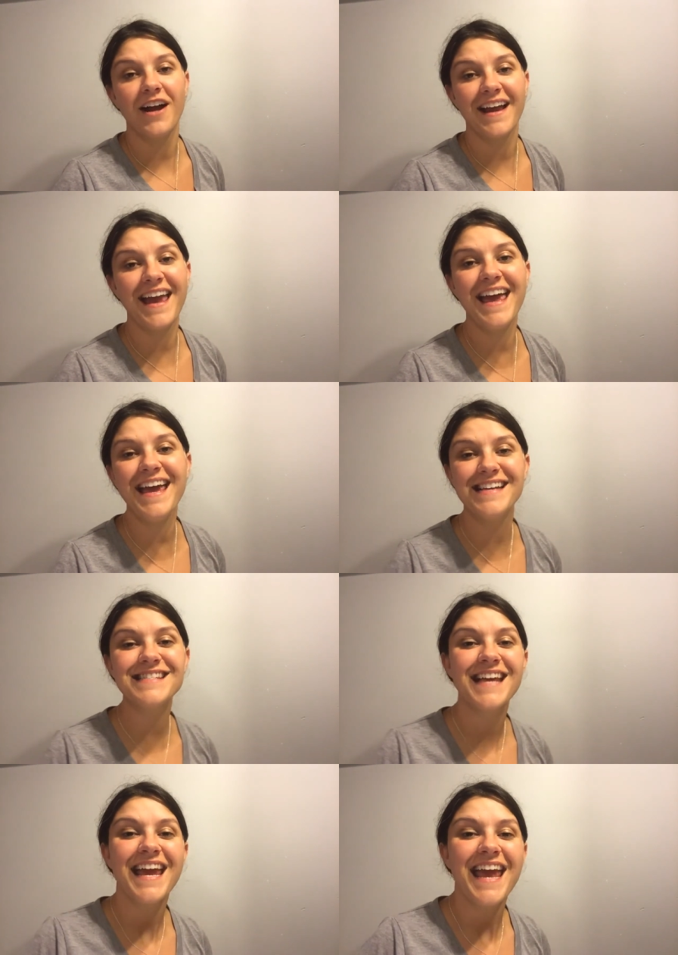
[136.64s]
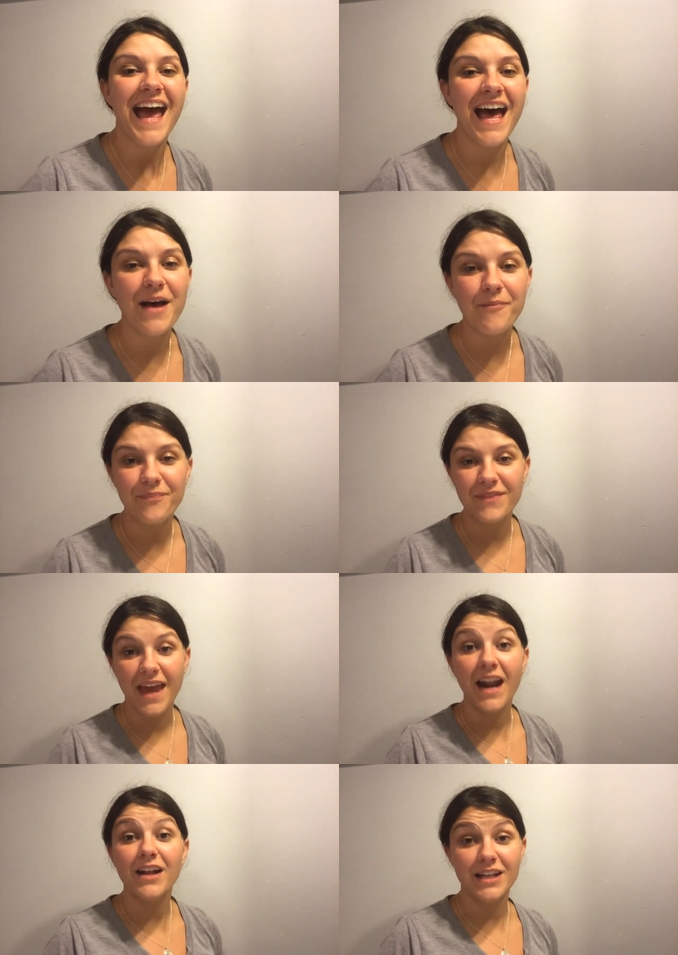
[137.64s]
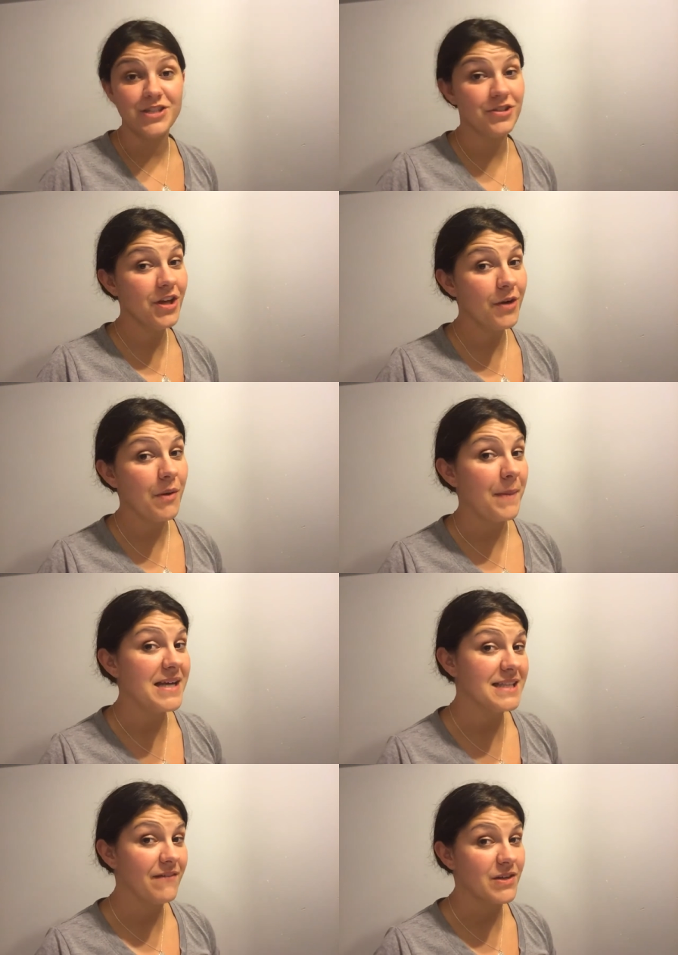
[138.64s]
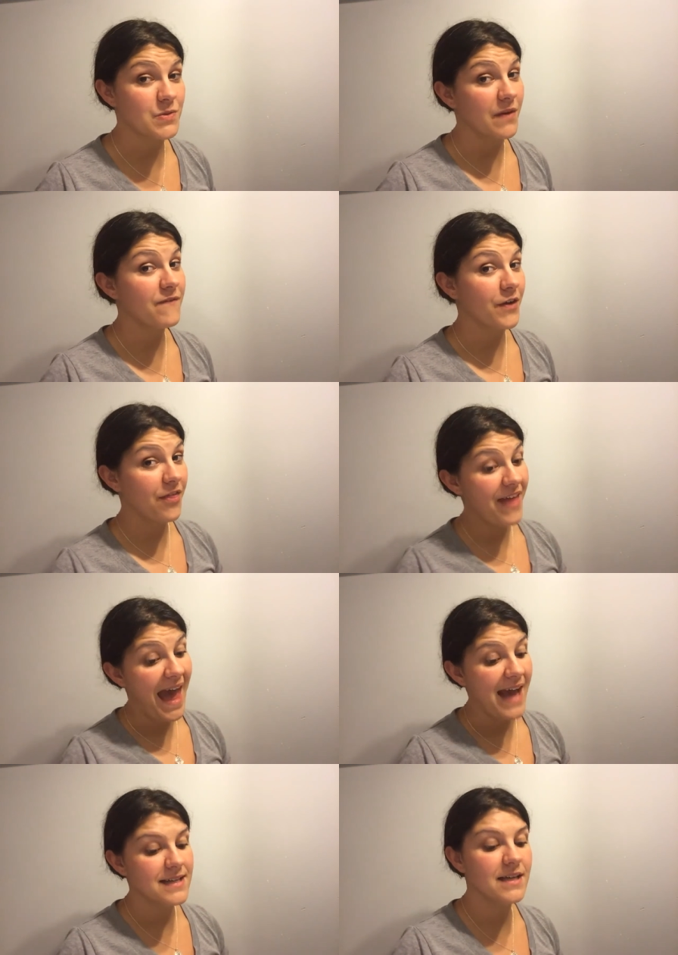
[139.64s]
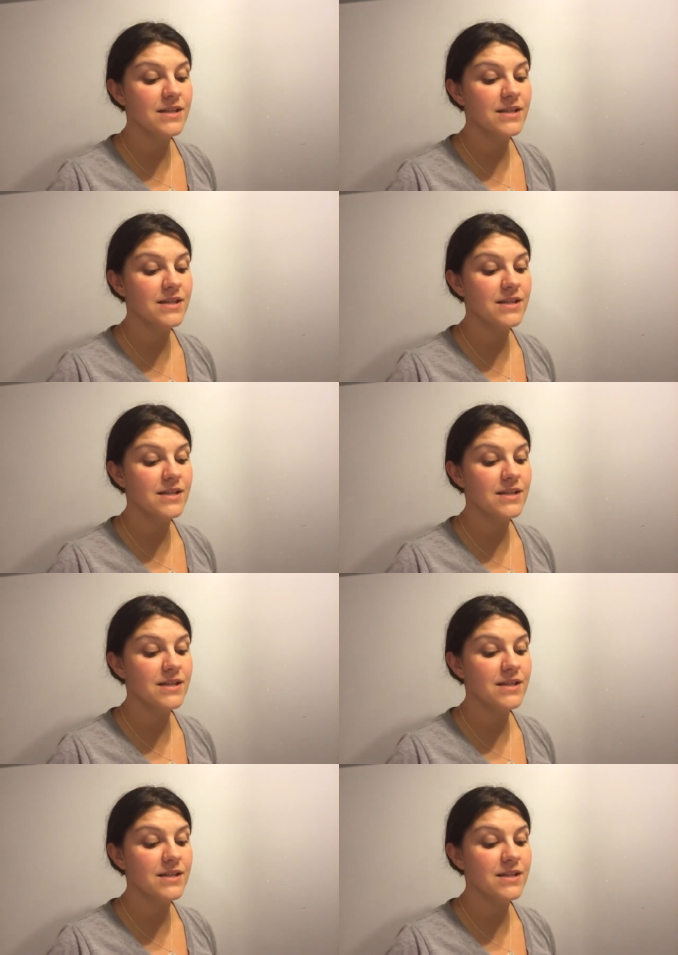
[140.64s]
I guess. Um, and I'll let you know what my savings were for that.